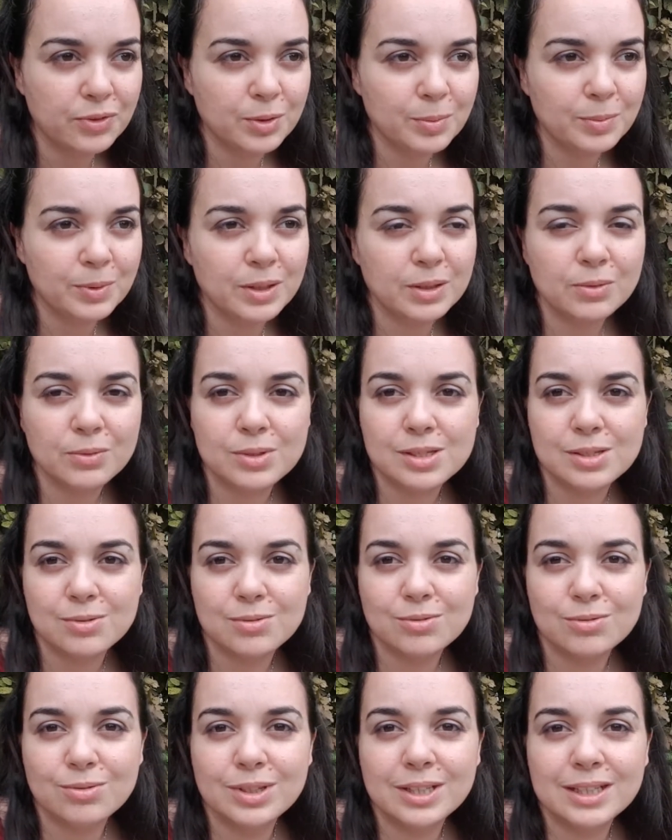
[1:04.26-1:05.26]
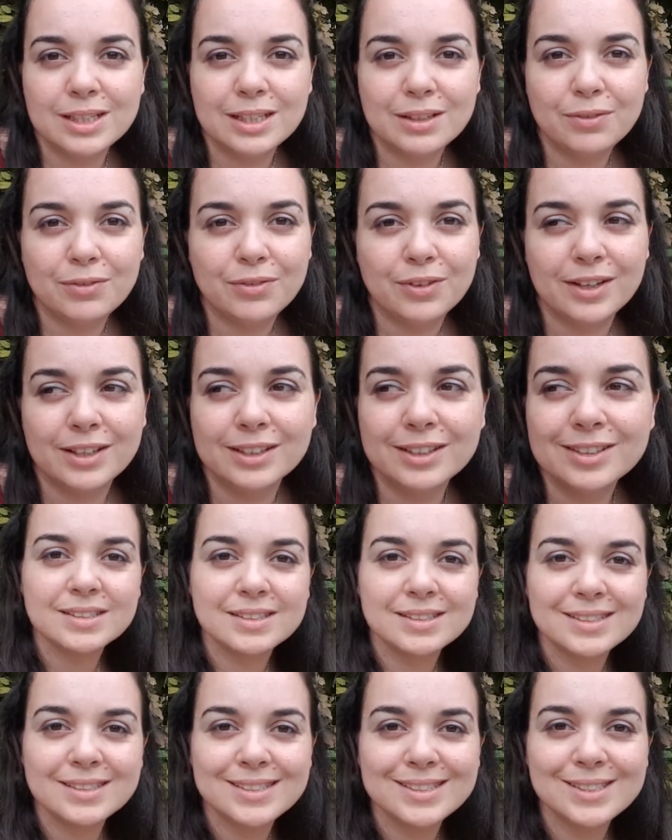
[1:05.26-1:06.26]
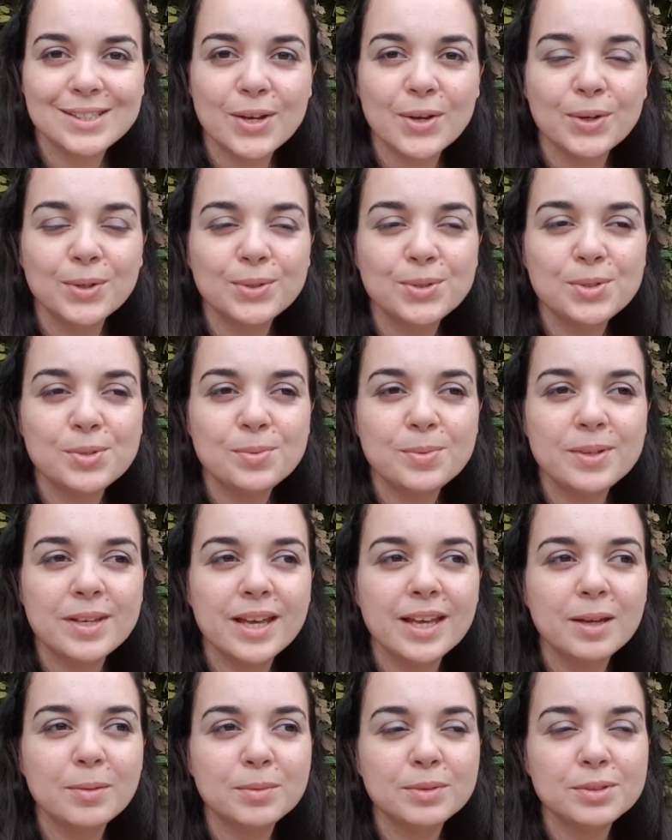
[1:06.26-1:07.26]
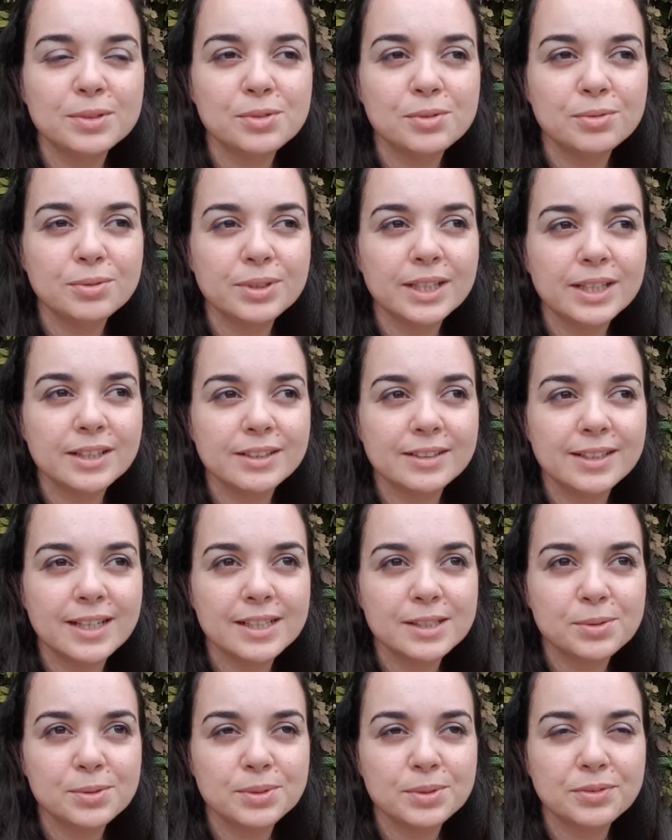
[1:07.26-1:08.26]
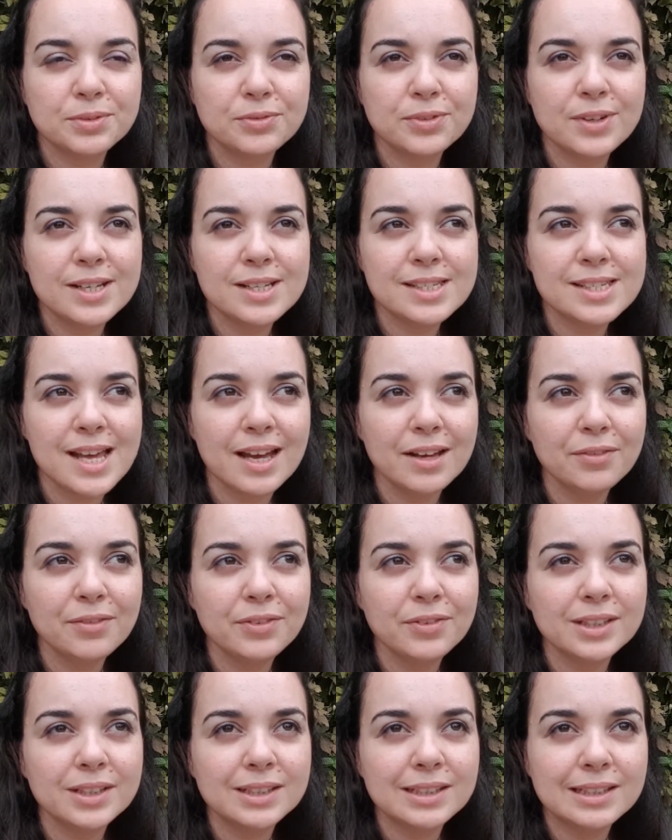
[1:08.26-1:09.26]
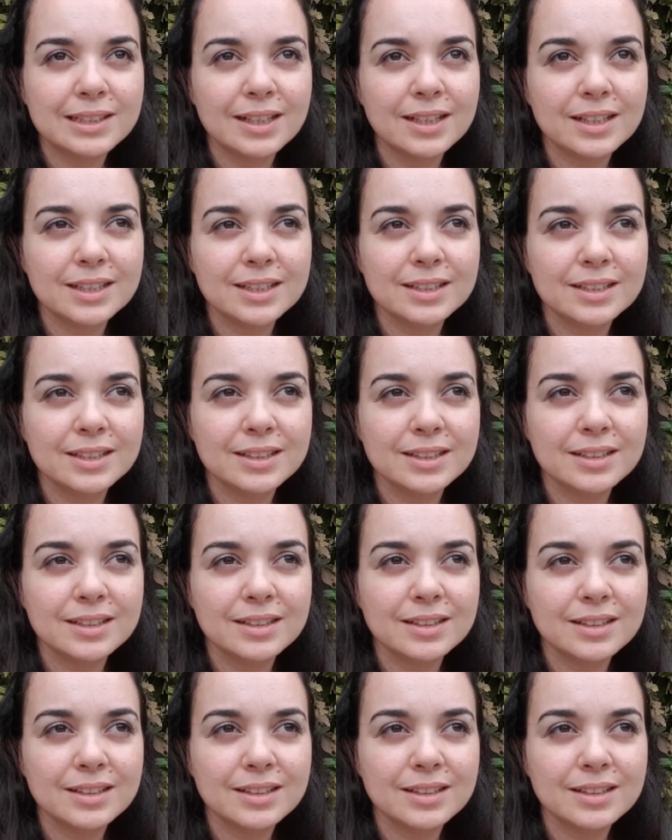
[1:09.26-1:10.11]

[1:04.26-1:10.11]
for me was really fun. So to be able to reconnect with friends, I felt like